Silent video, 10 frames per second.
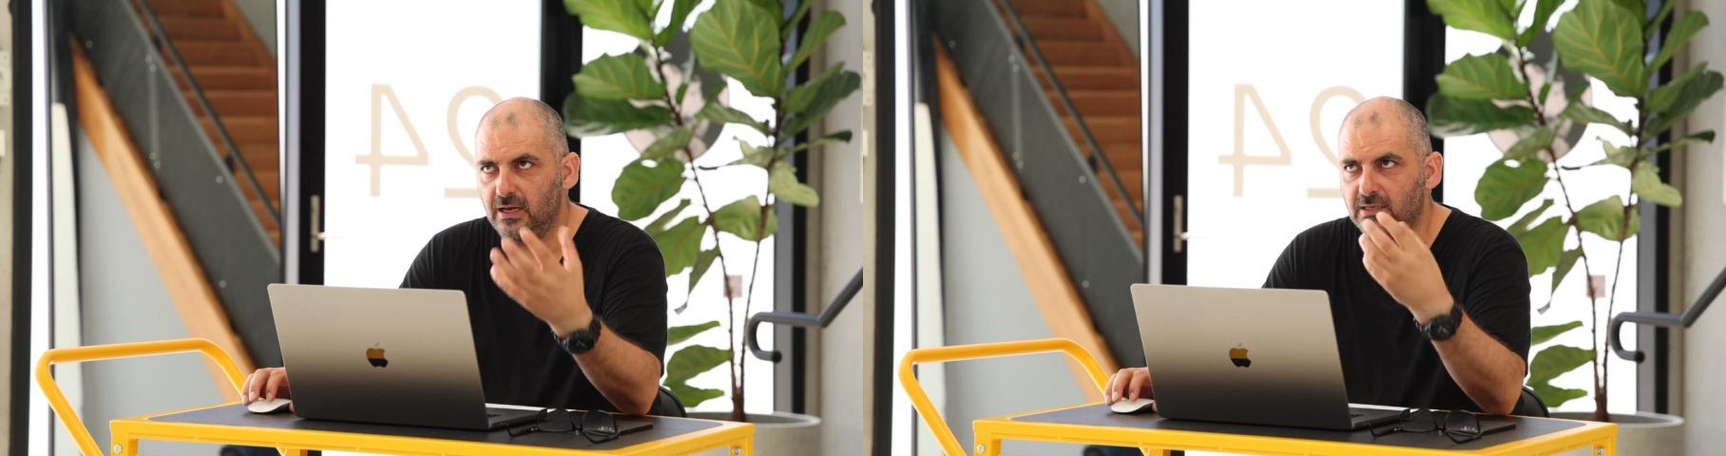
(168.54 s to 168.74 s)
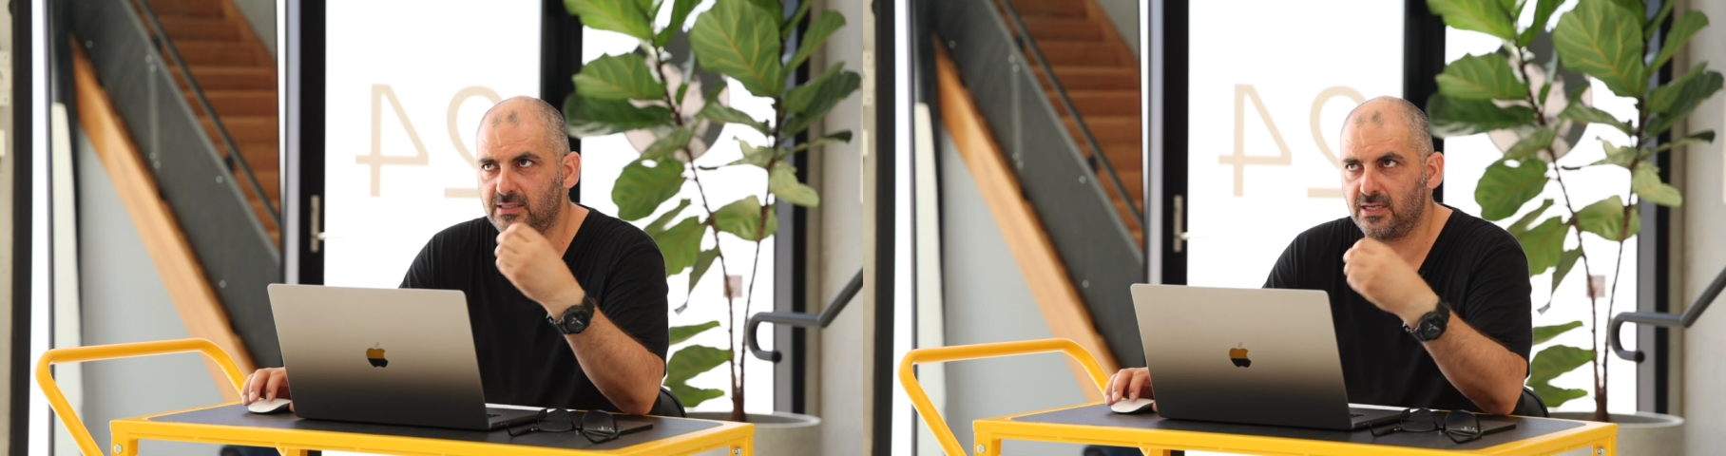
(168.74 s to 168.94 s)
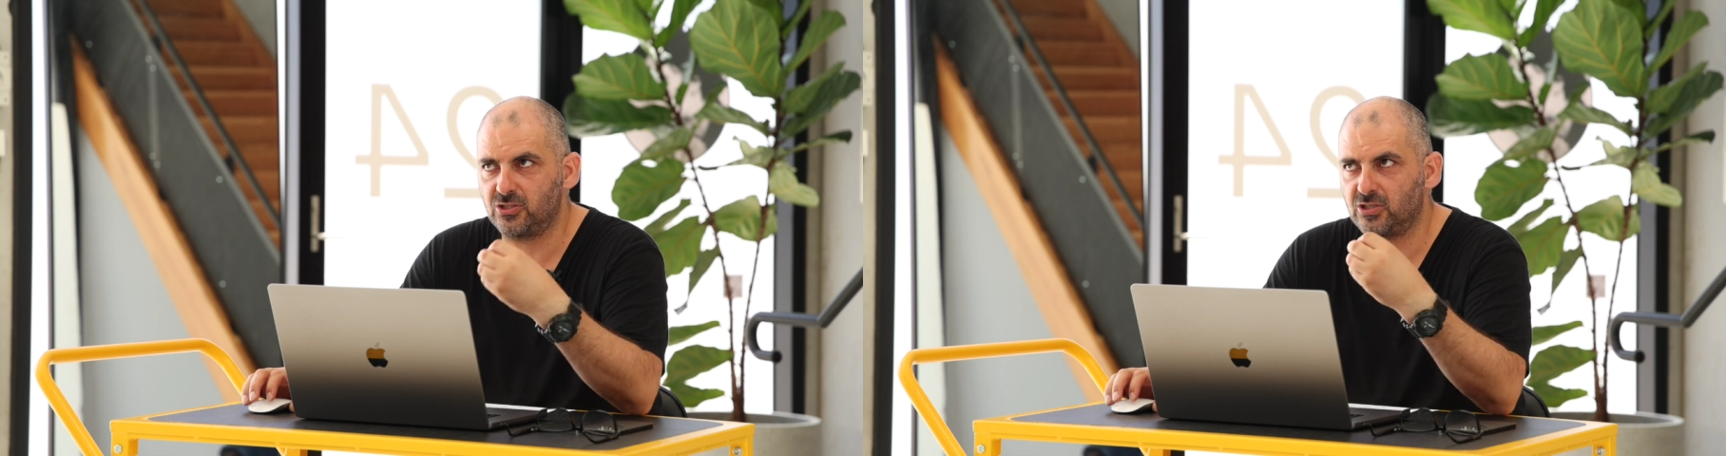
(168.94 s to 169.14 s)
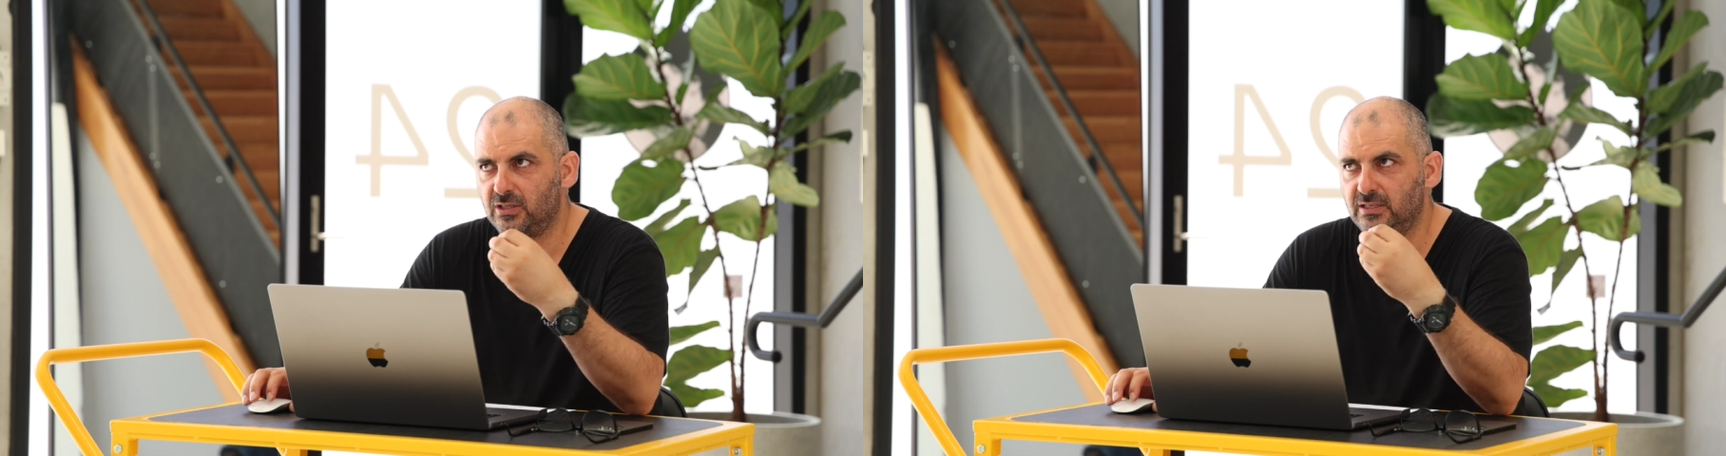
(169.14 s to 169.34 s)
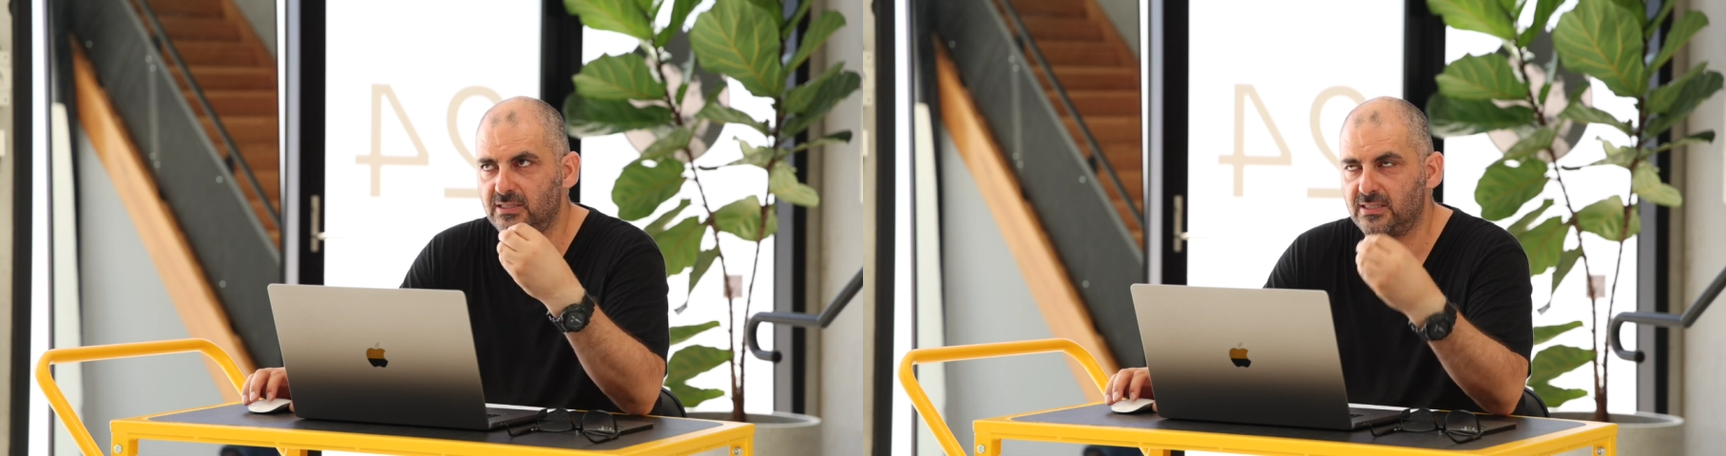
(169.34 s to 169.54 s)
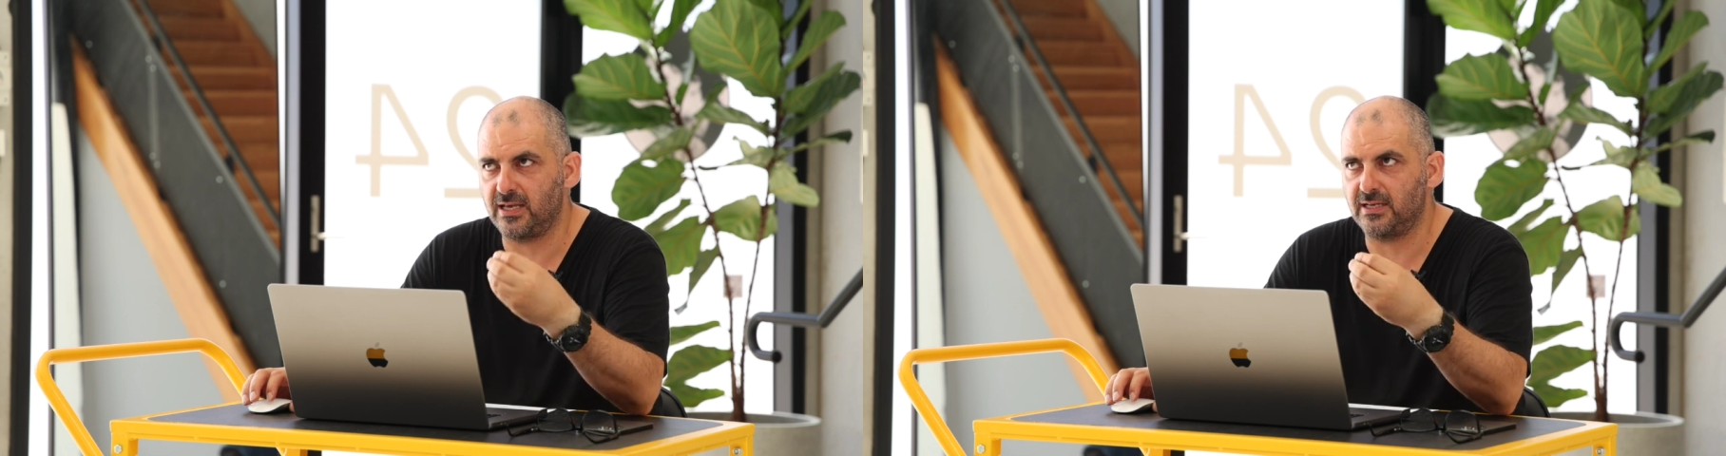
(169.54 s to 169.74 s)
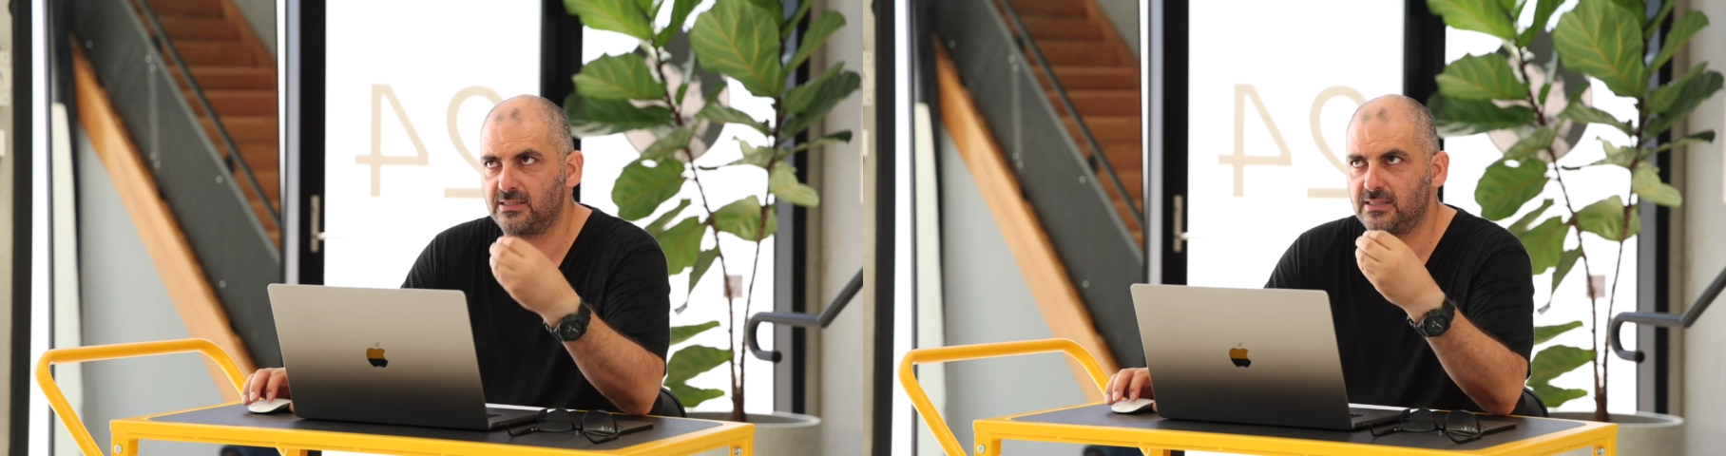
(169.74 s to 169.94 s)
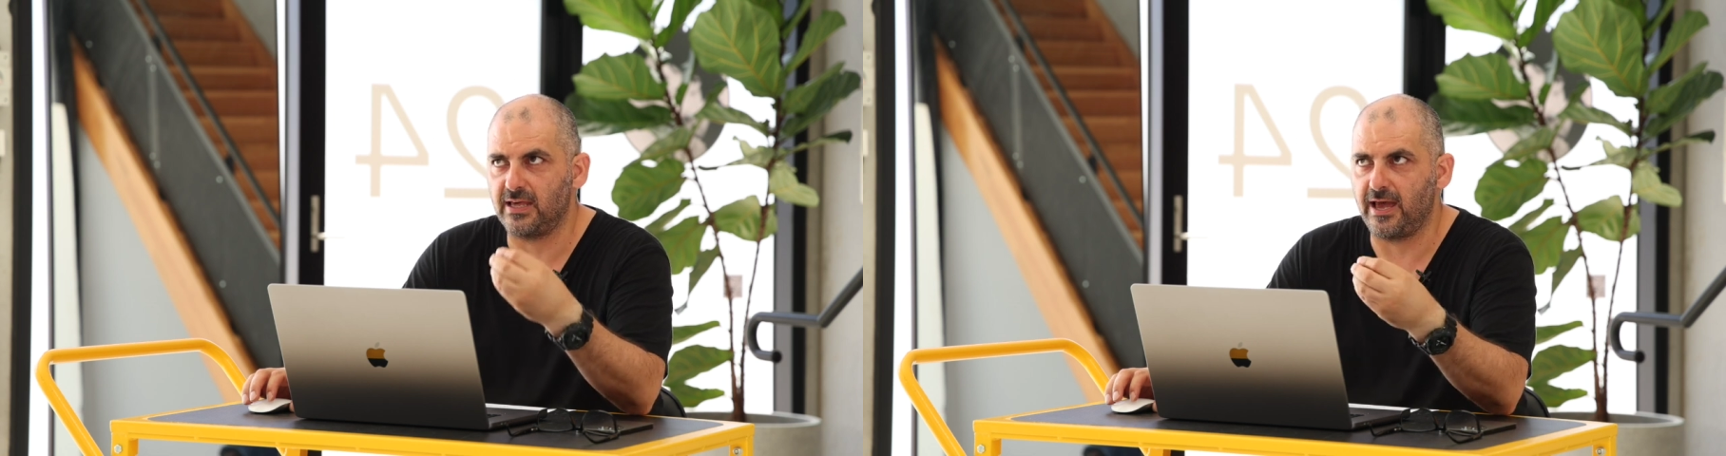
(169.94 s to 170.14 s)
essentially
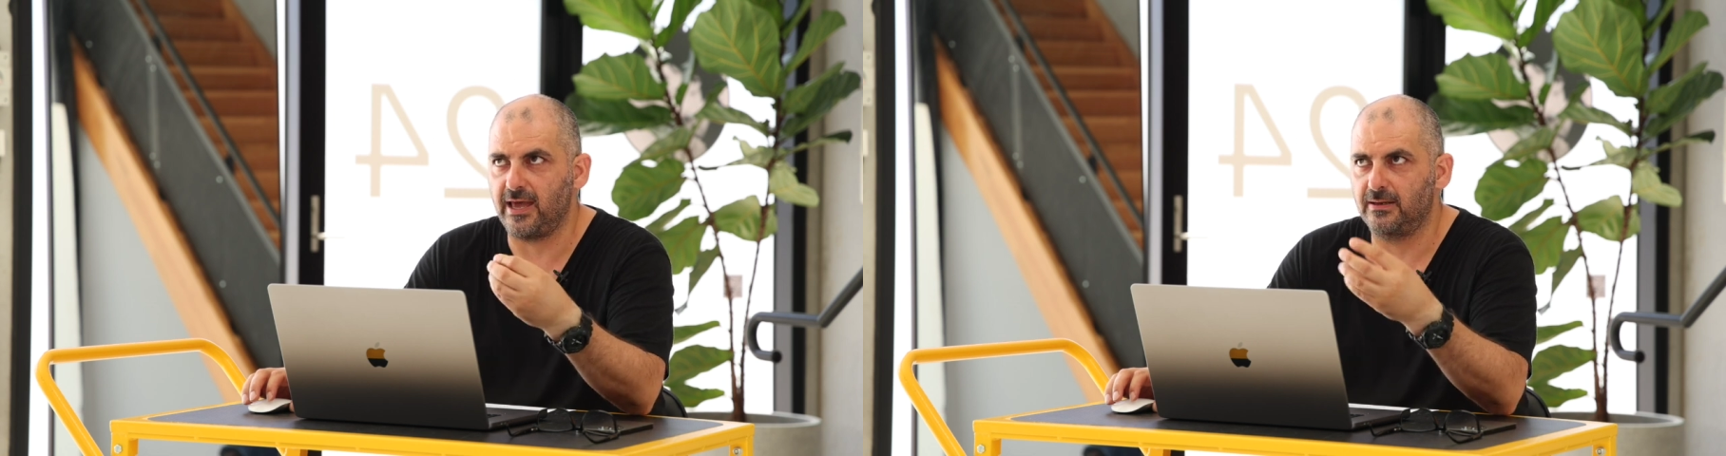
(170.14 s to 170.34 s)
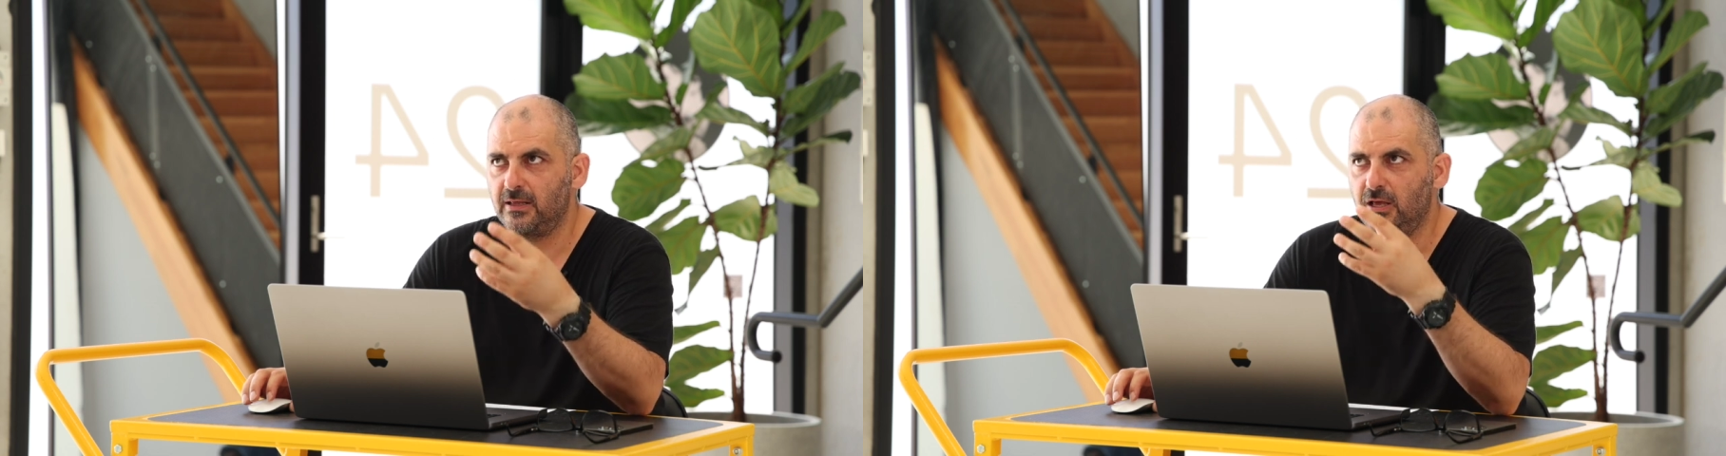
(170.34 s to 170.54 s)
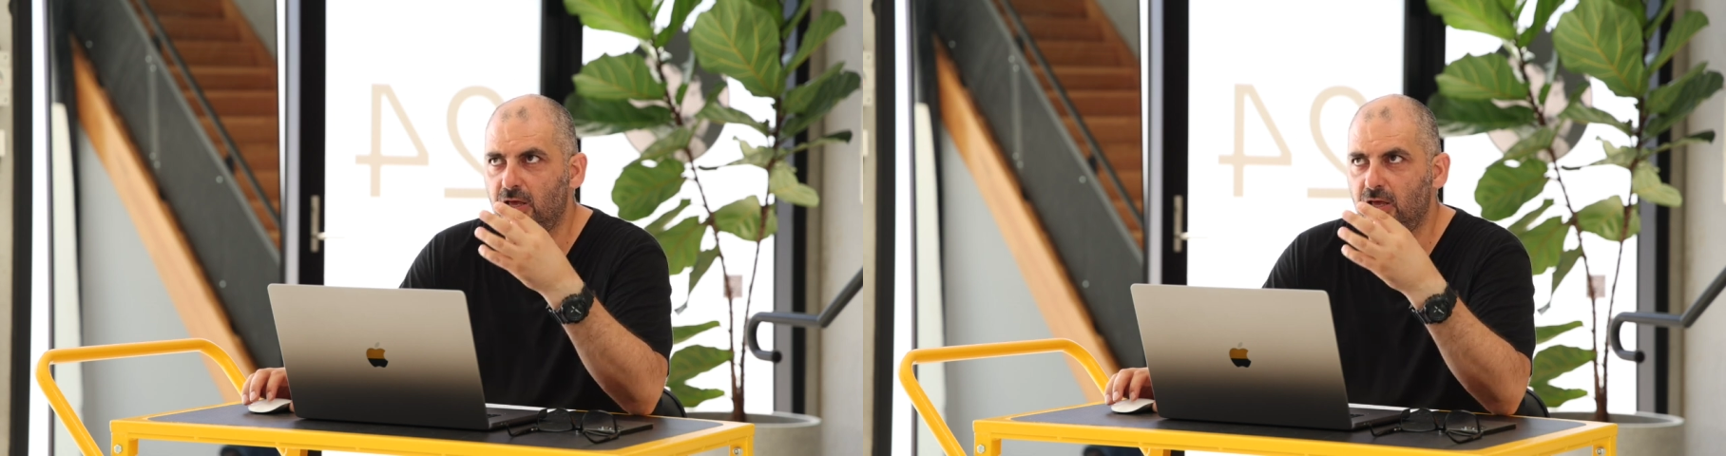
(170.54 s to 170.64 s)
says that